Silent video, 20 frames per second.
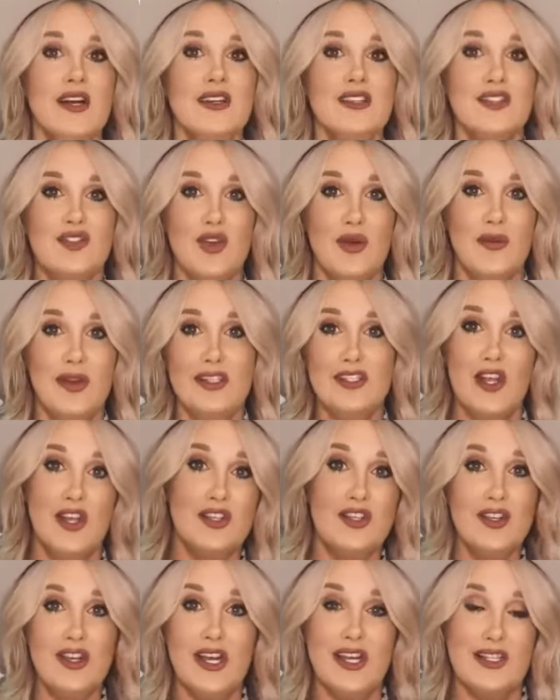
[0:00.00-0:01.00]
So I'm going to talk to
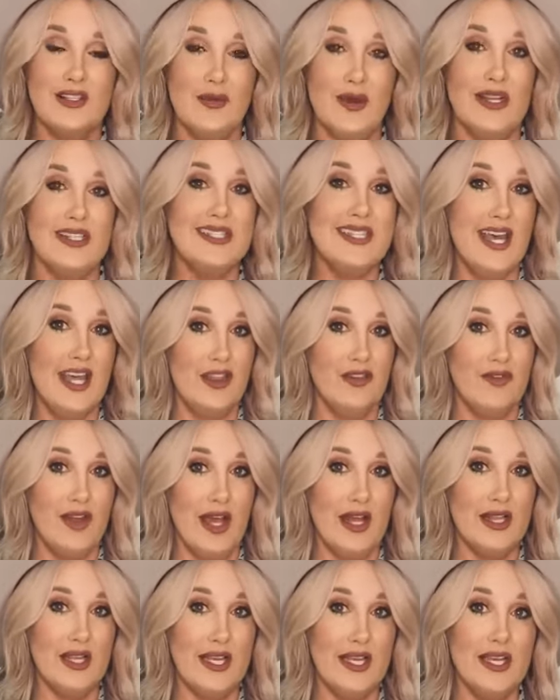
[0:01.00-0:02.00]
you guys about Death
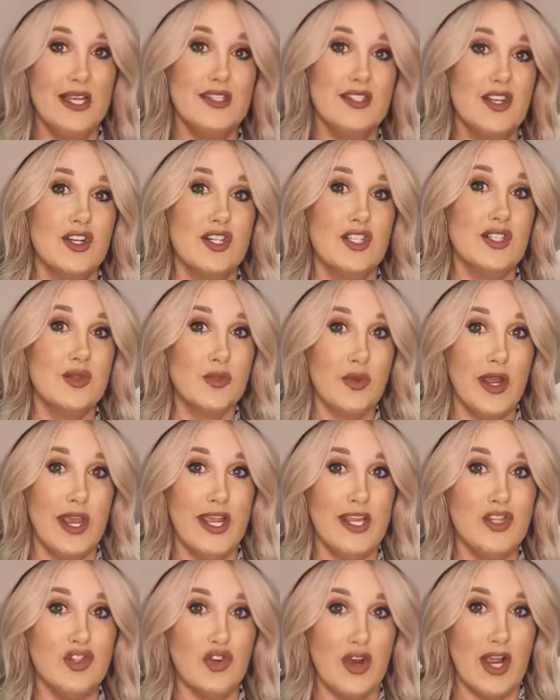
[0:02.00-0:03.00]
Valley. It's our
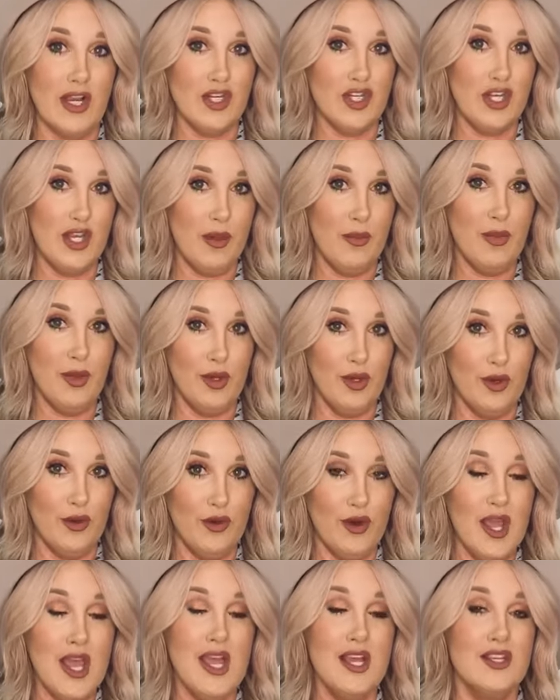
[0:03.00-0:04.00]
spray dry shampoo.
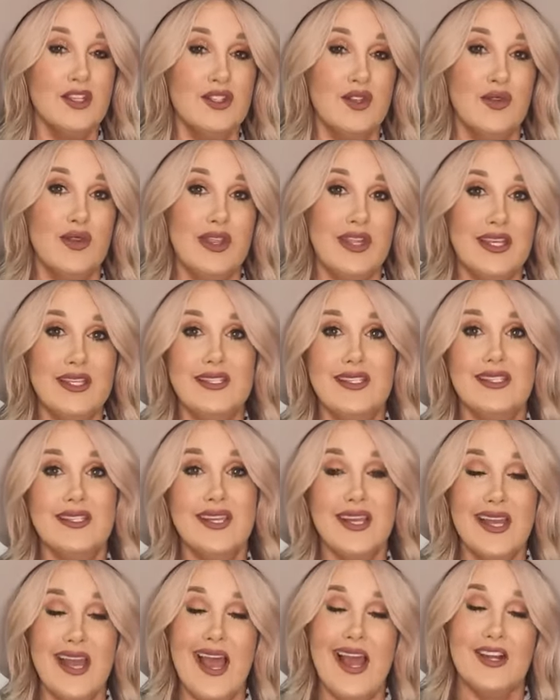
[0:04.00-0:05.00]
So this is
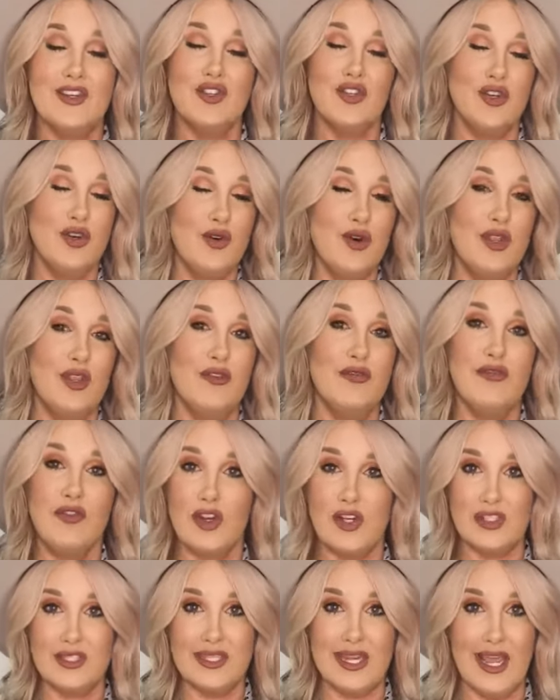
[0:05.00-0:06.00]
going to actually go on the
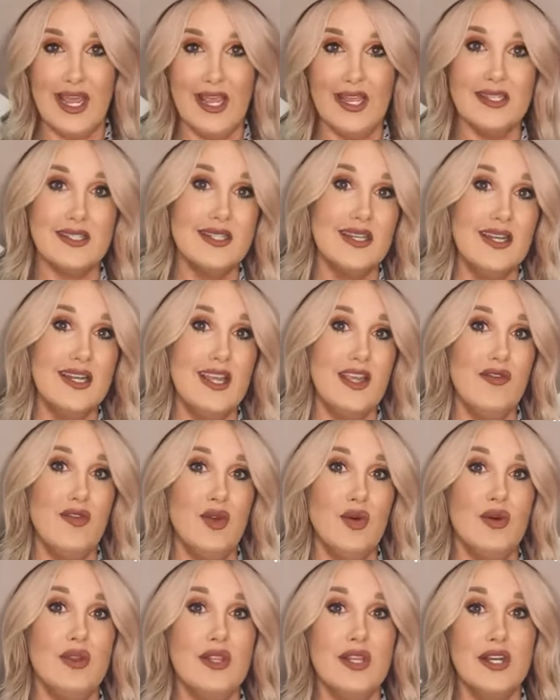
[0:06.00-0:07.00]
first day. It's going to give you
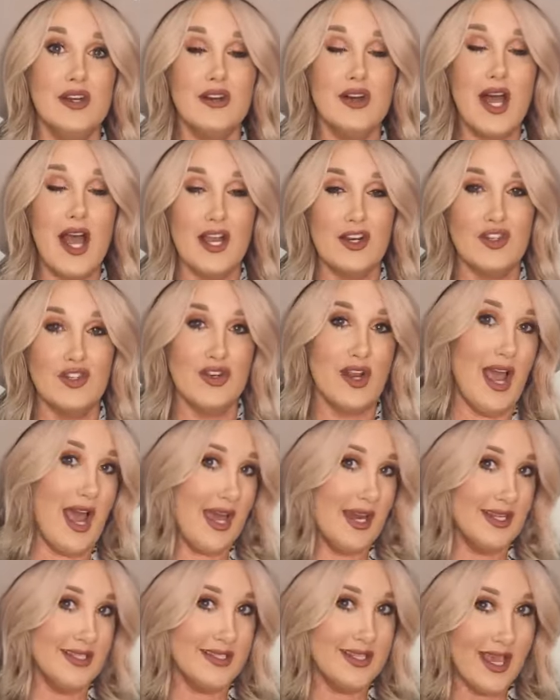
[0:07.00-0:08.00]
a little extra
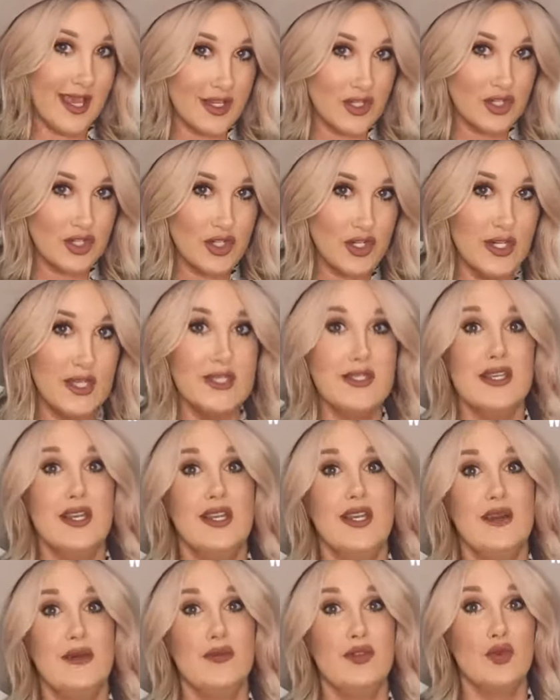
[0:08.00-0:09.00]
added texture. It's going
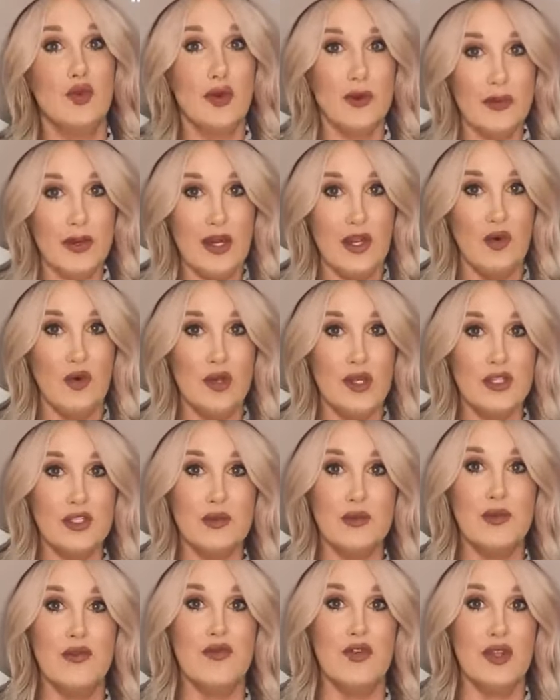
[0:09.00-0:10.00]
to absorb any oils
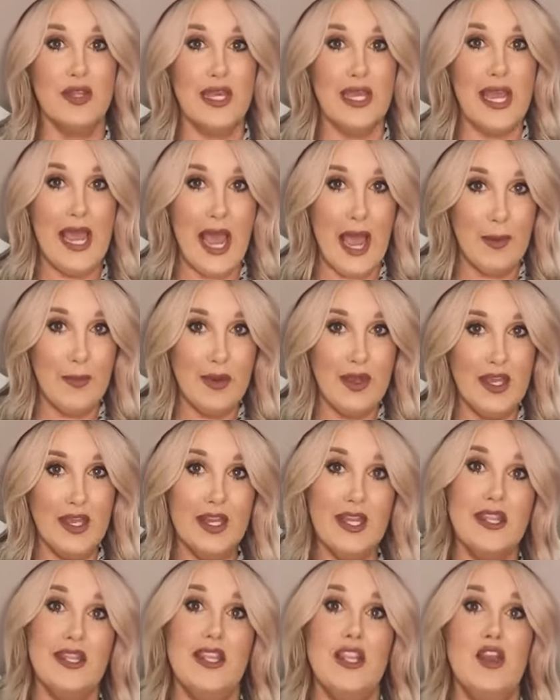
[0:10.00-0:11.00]
before they happen,
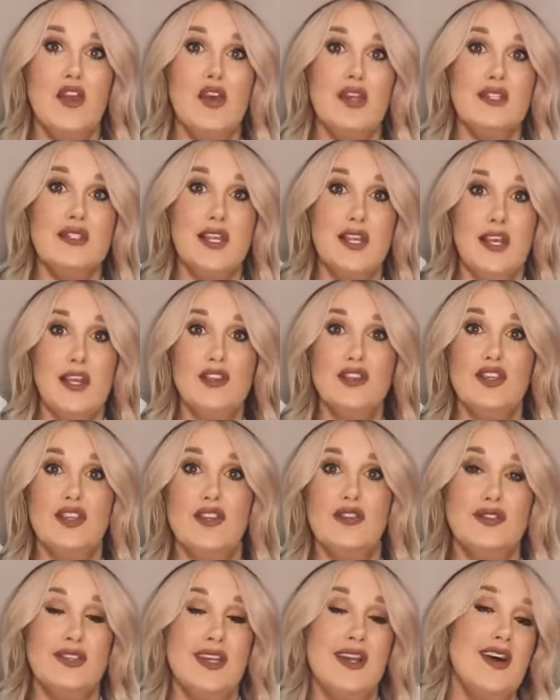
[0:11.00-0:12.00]
and then you continue to
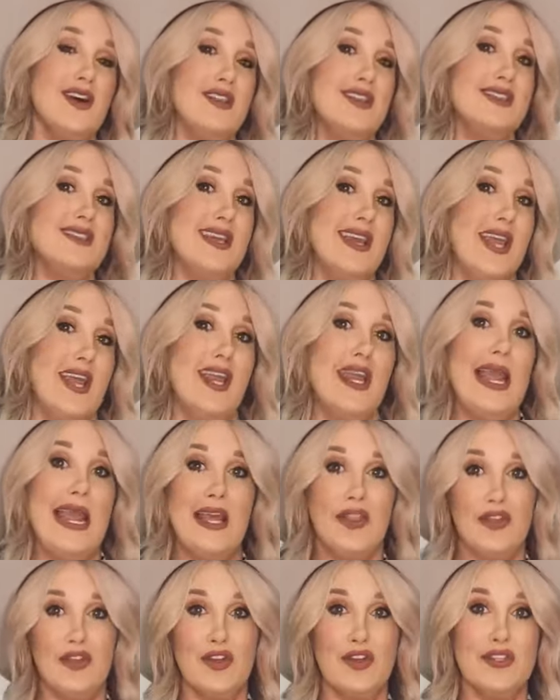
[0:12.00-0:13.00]
use it on the second
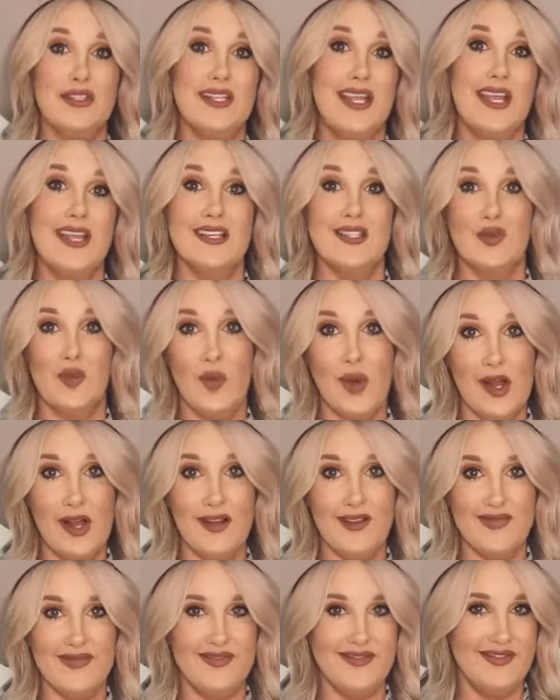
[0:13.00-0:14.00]
and third day as
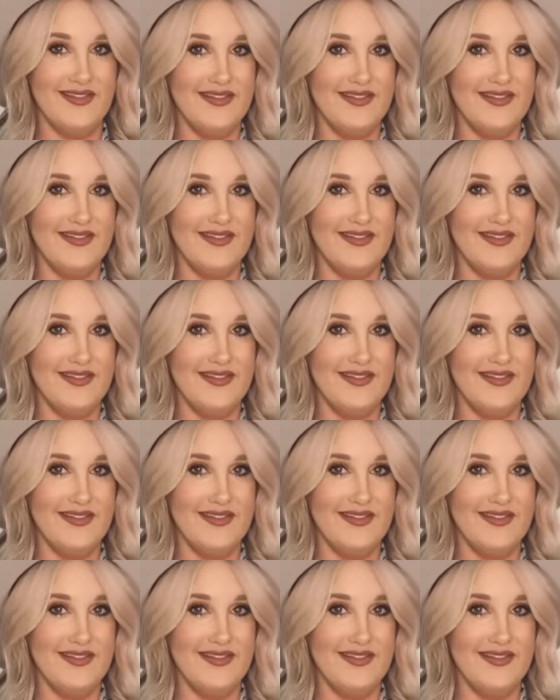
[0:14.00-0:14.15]
well.